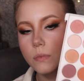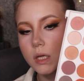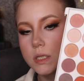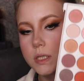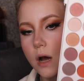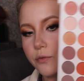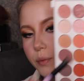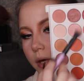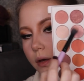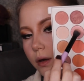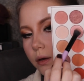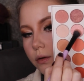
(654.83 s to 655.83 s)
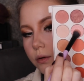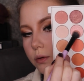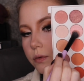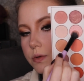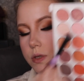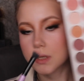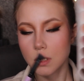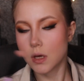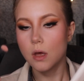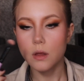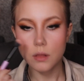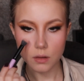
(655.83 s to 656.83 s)
soft pink I used.
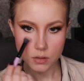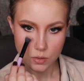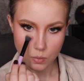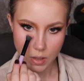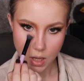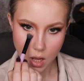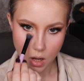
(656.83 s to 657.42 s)
This way,